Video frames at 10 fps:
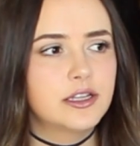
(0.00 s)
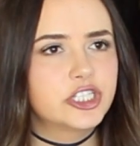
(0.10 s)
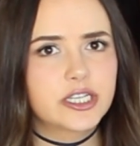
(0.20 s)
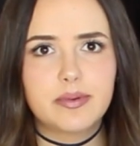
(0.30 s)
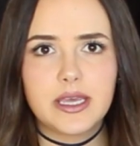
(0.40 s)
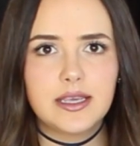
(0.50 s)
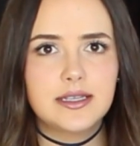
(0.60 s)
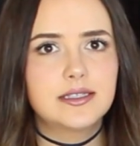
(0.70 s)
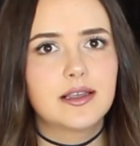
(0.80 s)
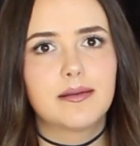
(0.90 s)

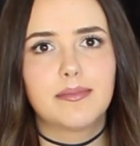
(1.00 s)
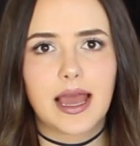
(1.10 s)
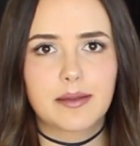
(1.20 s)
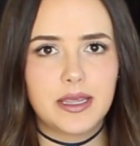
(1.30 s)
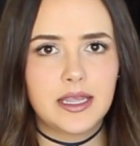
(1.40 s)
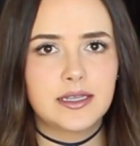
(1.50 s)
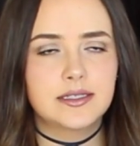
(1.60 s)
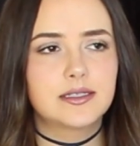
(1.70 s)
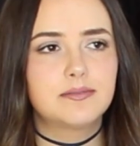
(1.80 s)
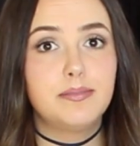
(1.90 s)
chickpeas, black
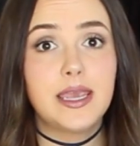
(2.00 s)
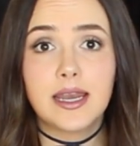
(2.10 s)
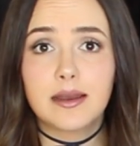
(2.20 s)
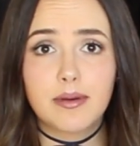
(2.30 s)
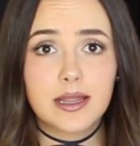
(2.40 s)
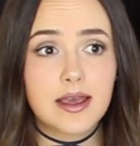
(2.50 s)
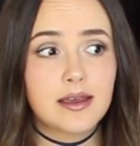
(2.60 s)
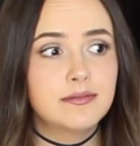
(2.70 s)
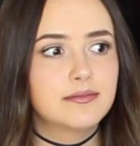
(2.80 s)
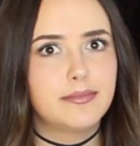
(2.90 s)
beans, peanut
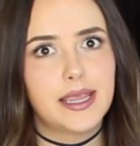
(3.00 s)
butter,